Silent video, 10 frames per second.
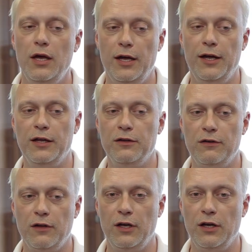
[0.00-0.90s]

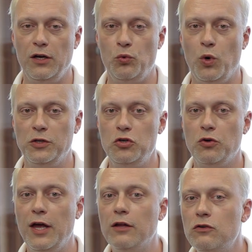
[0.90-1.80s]
and what you
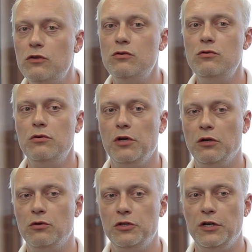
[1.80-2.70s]
can do
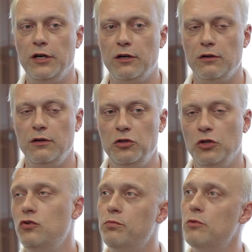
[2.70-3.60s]
in order
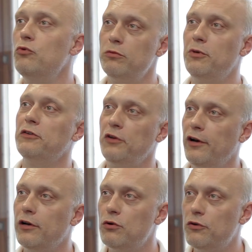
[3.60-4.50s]
not to promote
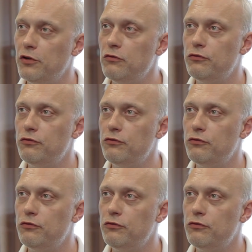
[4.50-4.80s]
bacterial growth in